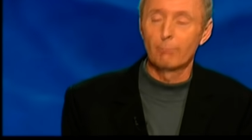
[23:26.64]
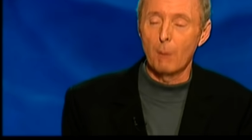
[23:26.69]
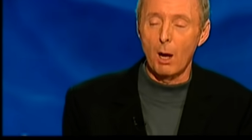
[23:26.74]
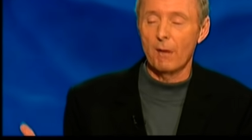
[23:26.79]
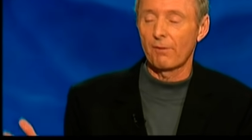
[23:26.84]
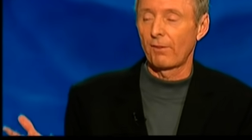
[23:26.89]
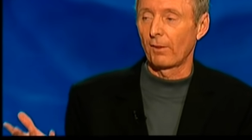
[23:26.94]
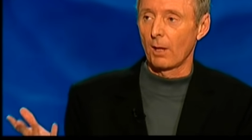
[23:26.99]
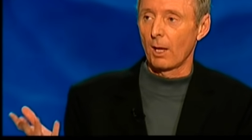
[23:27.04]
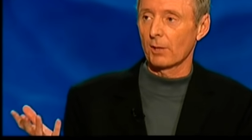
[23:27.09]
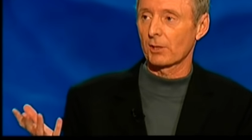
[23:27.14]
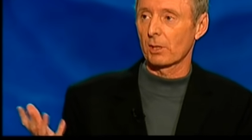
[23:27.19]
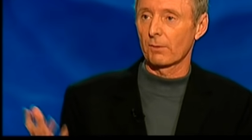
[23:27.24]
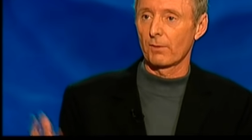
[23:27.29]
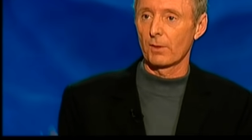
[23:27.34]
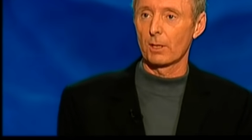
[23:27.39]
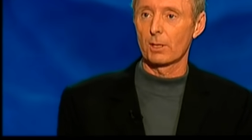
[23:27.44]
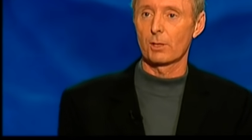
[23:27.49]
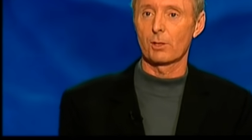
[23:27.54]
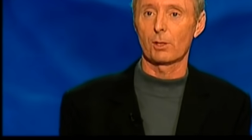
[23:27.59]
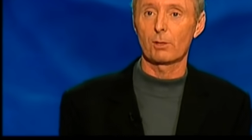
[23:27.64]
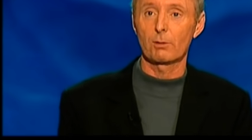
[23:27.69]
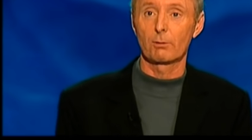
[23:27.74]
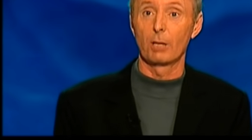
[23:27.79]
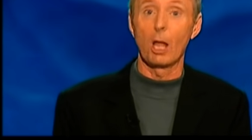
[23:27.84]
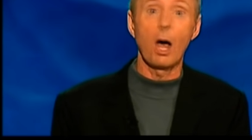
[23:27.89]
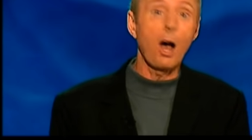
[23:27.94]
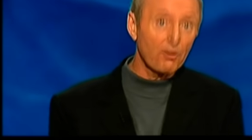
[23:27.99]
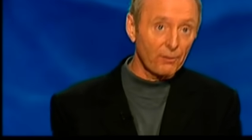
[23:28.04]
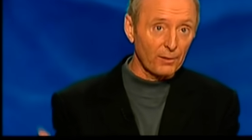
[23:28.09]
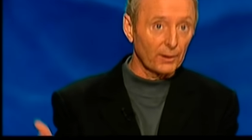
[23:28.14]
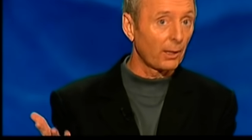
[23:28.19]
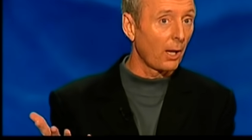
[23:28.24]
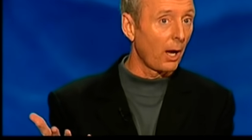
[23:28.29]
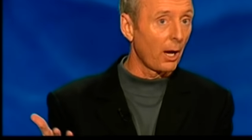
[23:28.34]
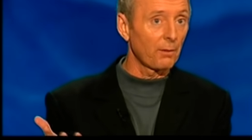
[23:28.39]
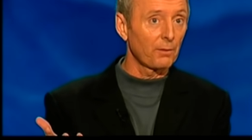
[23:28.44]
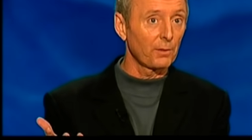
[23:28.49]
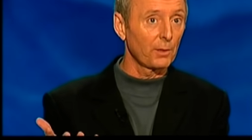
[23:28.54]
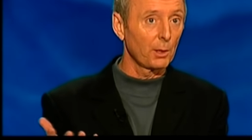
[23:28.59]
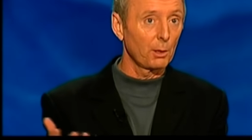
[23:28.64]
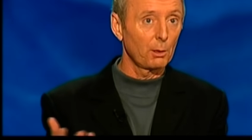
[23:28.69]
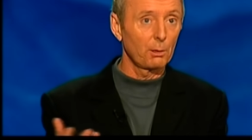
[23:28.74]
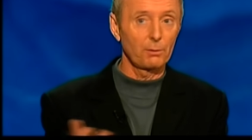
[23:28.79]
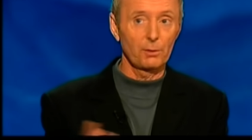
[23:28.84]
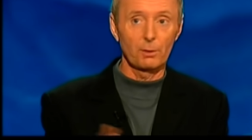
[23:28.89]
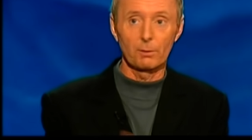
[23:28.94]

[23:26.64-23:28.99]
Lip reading: my philosophy is just laugh at life, you know.